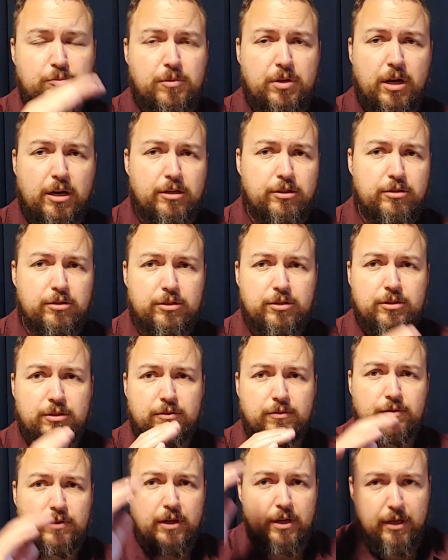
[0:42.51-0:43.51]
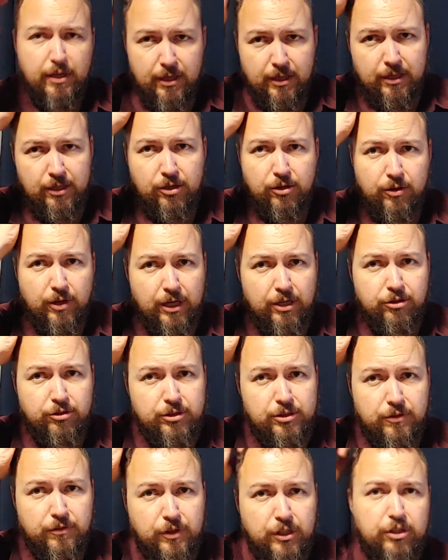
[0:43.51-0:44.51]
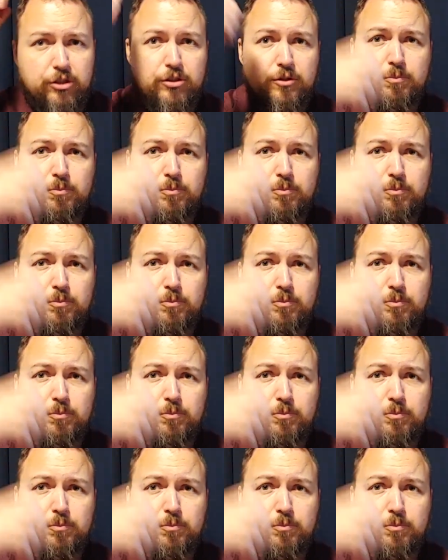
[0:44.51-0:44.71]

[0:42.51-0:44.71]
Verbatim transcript: Hundreds of, you know, hundreds of years